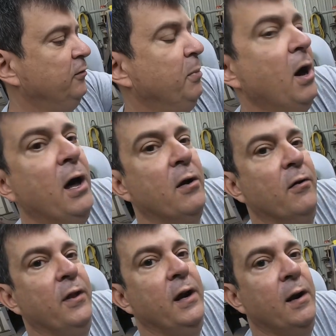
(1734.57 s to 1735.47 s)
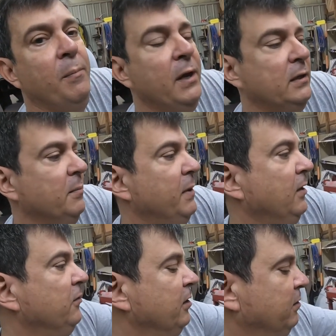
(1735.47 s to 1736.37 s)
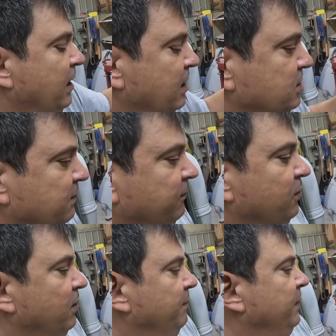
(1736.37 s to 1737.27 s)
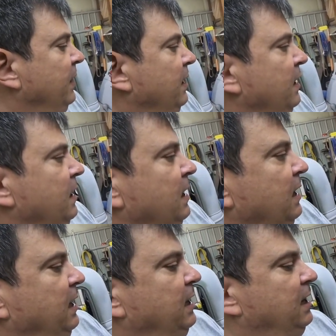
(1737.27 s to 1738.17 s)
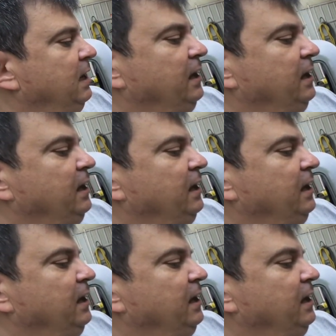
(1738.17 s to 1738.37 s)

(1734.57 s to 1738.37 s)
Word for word: spot on there. I picked the best location for them. And